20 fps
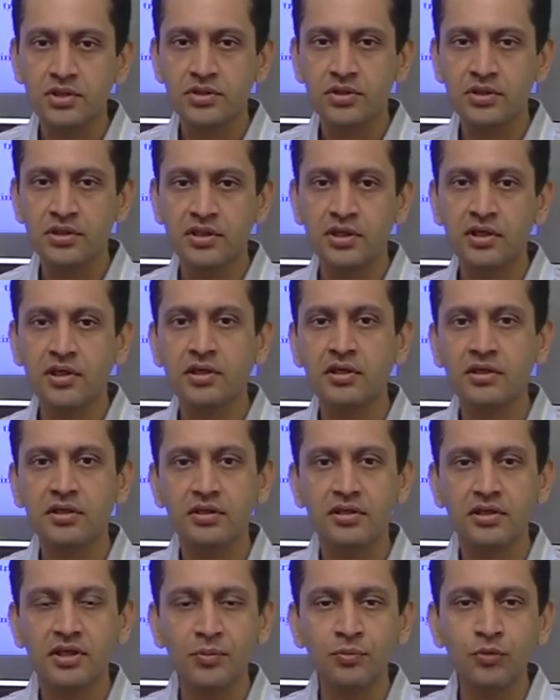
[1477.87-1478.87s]
So
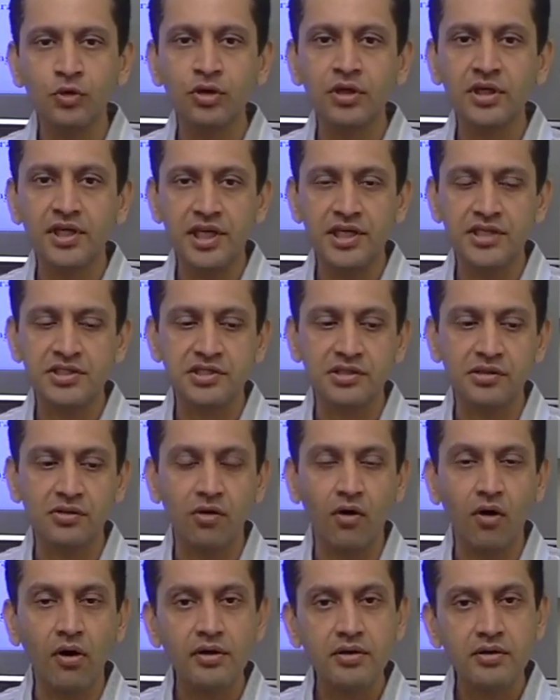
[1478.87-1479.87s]
here
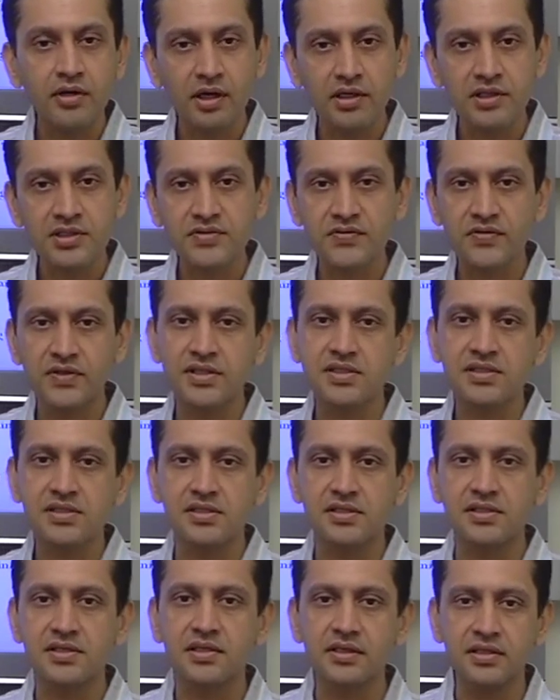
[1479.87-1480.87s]
communication or
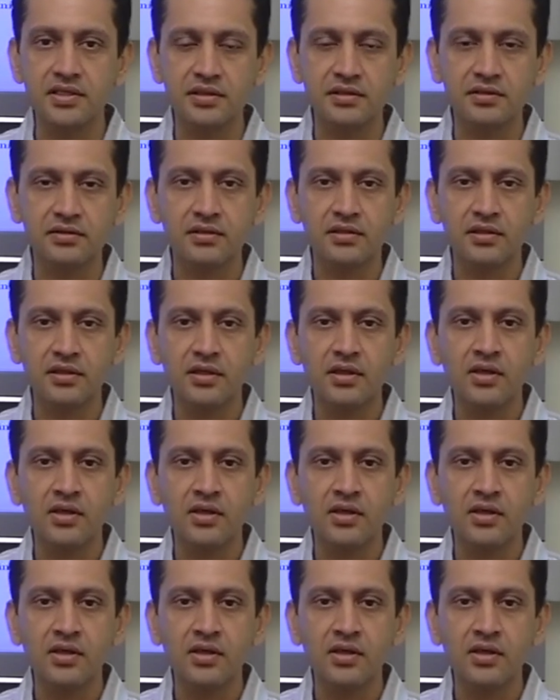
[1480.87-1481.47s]
transference is the key.